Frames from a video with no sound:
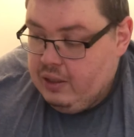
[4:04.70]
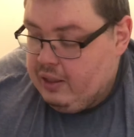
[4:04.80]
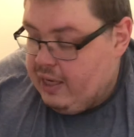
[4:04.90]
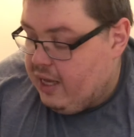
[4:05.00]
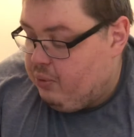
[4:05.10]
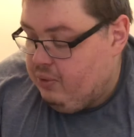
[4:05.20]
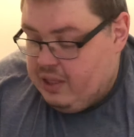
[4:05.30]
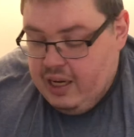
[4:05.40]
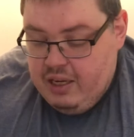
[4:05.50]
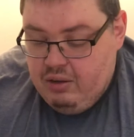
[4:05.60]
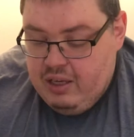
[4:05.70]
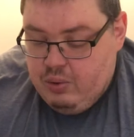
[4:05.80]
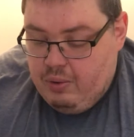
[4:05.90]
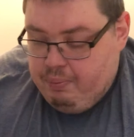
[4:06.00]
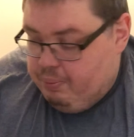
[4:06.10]
Catherine will tell you these
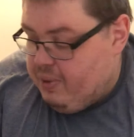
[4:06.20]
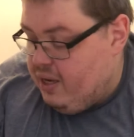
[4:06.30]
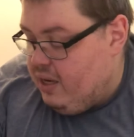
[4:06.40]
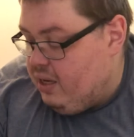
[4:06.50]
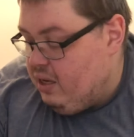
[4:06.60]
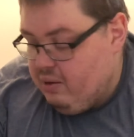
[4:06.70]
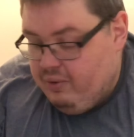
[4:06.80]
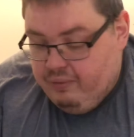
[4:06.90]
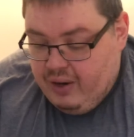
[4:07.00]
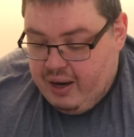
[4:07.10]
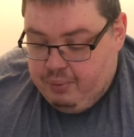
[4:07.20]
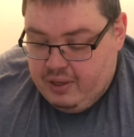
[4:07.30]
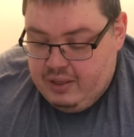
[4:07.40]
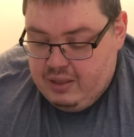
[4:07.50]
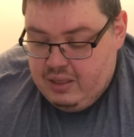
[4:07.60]
were big,
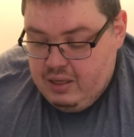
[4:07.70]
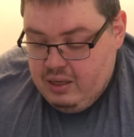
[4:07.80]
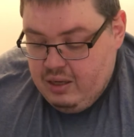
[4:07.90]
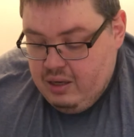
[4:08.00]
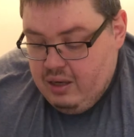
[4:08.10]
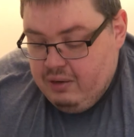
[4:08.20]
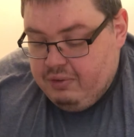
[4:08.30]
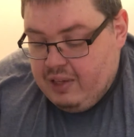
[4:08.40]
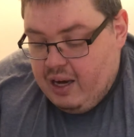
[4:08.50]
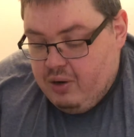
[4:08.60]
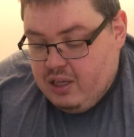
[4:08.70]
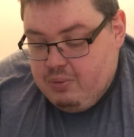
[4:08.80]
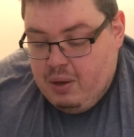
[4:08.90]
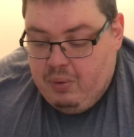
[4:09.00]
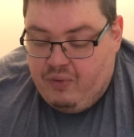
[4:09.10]
vibrant flowers.
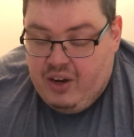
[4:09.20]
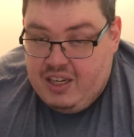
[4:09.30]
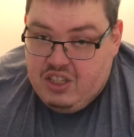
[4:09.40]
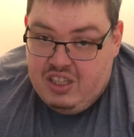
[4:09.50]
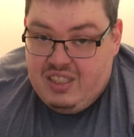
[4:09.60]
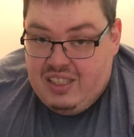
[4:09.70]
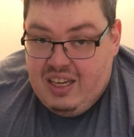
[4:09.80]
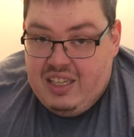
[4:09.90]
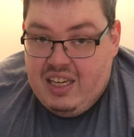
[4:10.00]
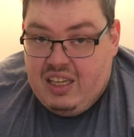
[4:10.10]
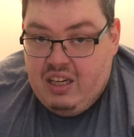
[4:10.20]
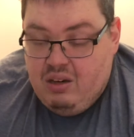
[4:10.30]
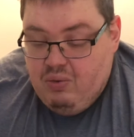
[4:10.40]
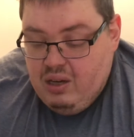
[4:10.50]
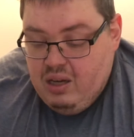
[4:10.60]
Maybe if I didn't just take
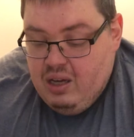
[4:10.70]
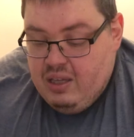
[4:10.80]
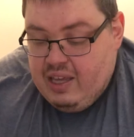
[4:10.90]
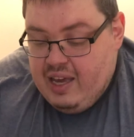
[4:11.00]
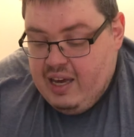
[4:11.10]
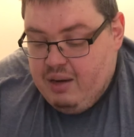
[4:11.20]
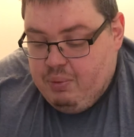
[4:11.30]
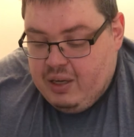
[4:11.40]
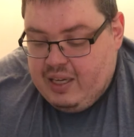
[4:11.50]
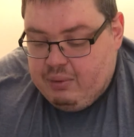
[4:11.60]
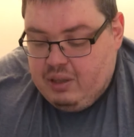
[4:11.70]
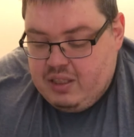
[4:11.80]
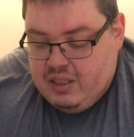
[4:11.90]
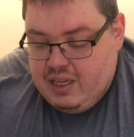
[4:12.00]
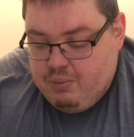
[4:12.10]
out the head, but kept the
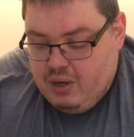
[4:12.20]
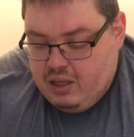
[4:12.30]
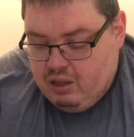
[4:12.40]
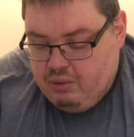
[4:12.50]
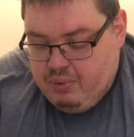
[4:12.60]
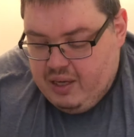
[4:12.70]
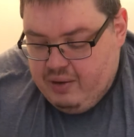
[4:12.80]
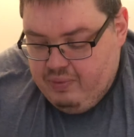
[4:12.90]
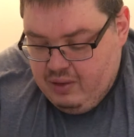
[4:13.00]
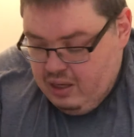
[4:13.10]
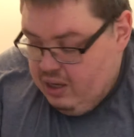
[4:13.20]
stem on a little bit,